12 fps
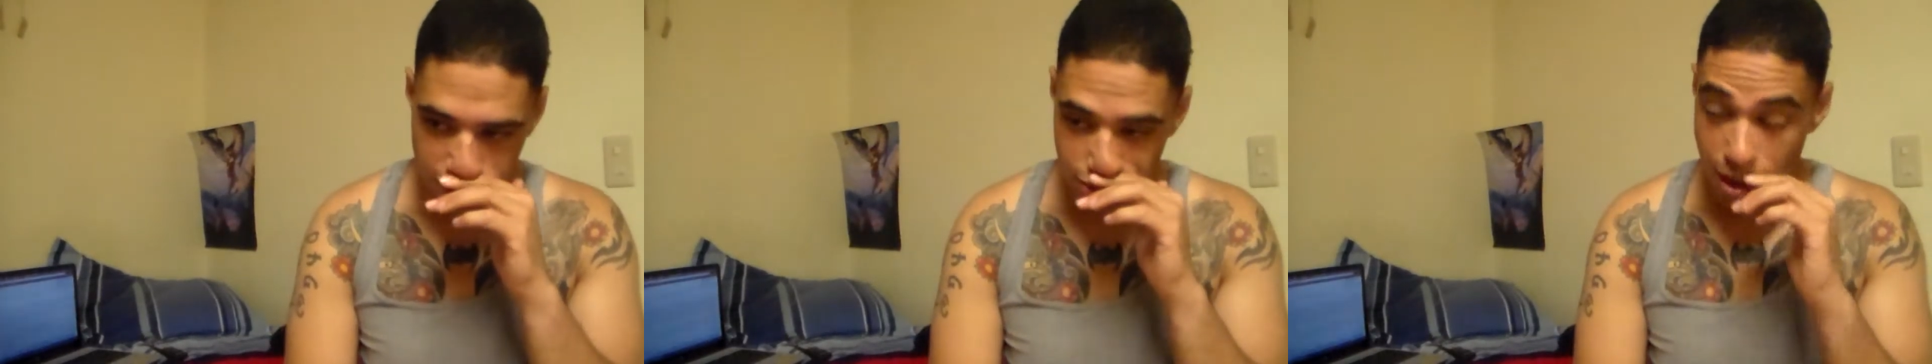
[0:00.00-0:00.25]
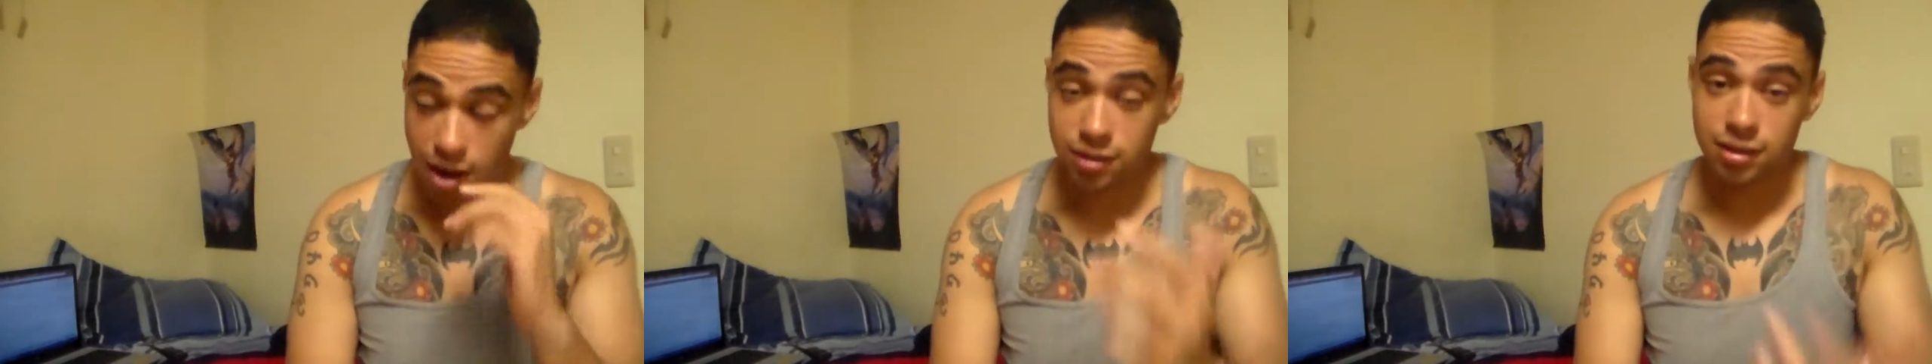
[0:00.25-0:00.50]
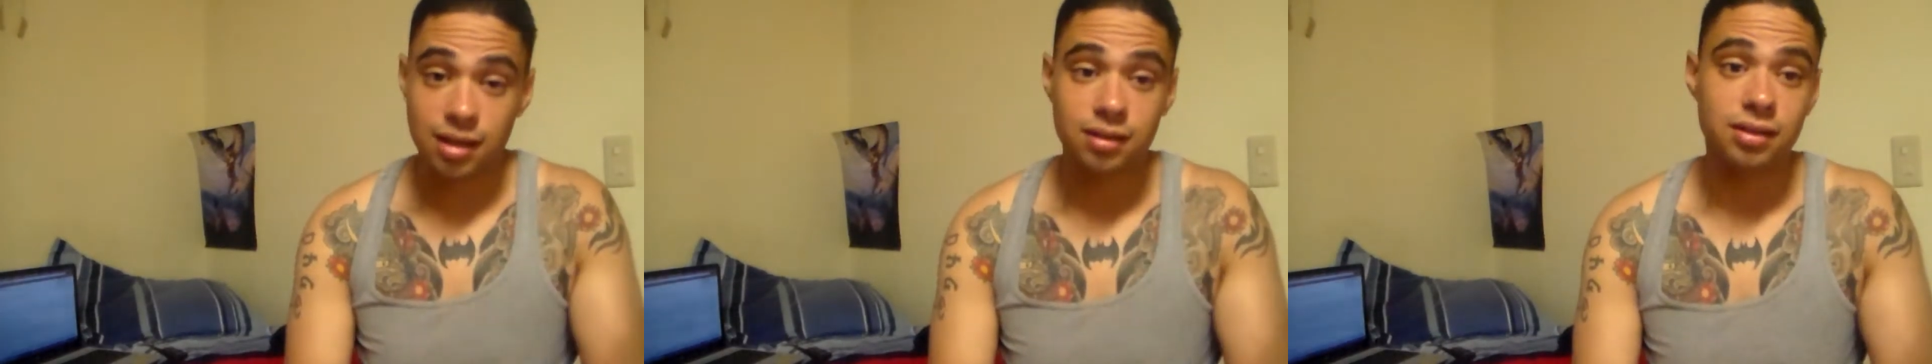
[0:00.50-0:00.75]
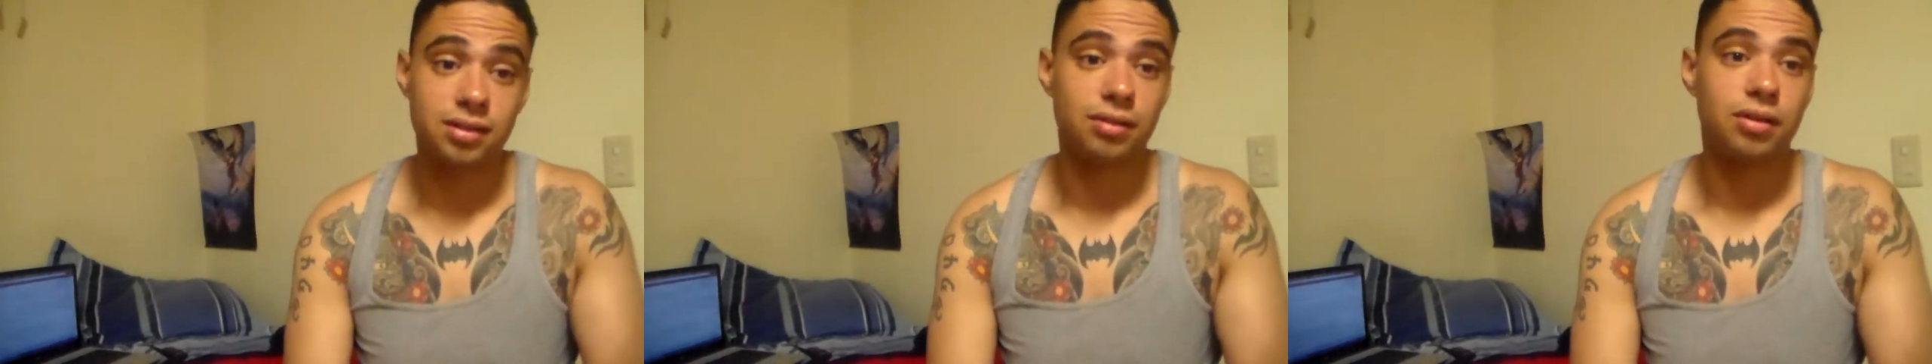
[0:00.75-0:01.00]
So honestly, I
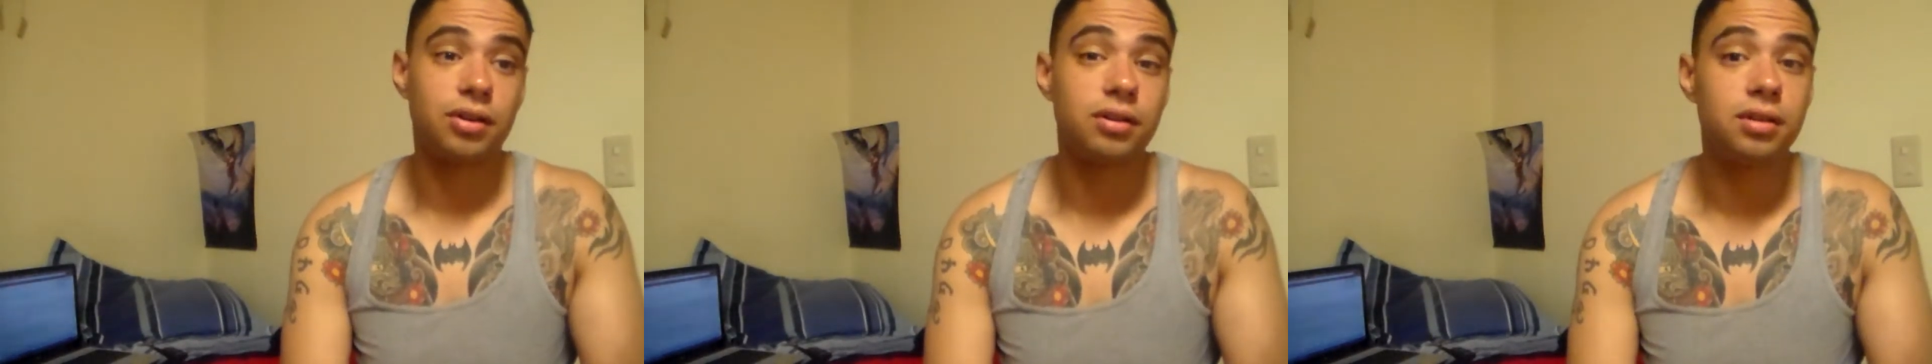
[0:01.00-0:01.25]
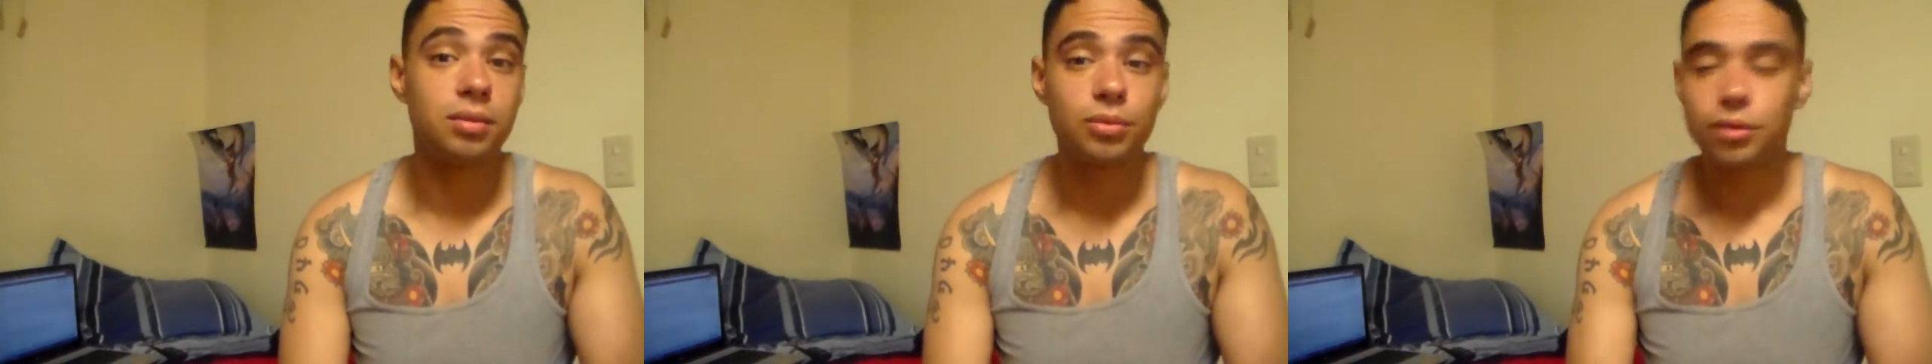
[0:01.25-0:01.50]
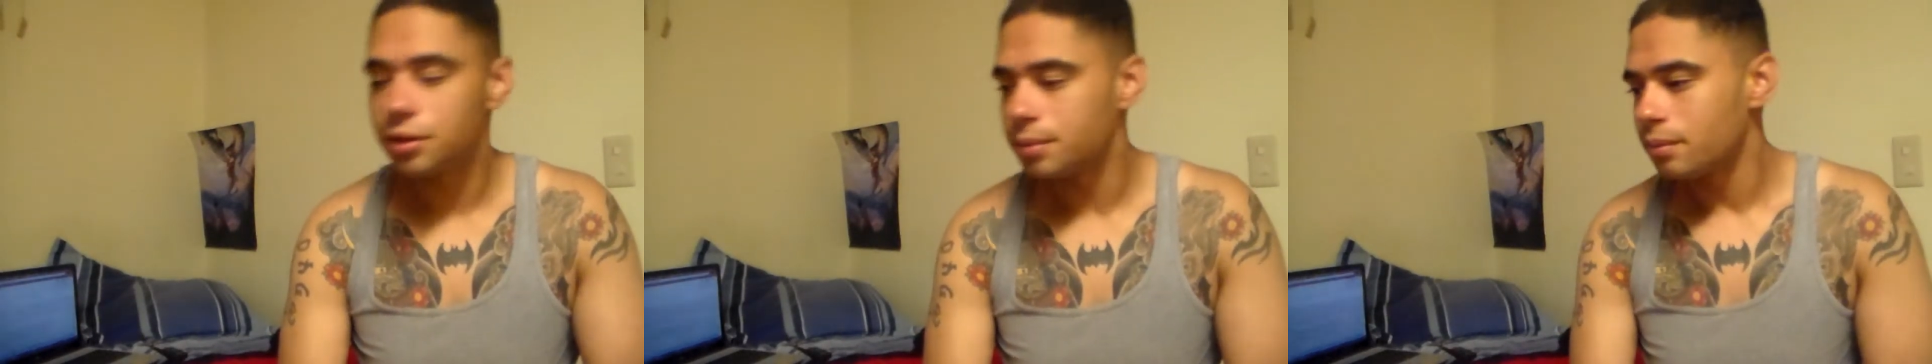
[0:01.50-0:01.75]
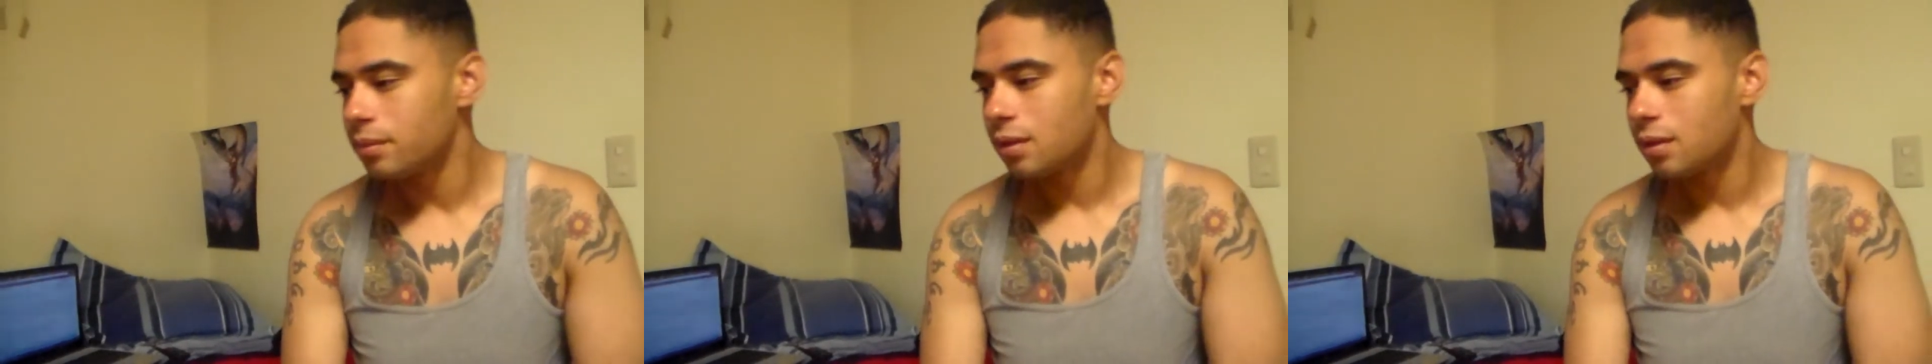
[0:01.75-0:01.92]
think it's going to hurt it more.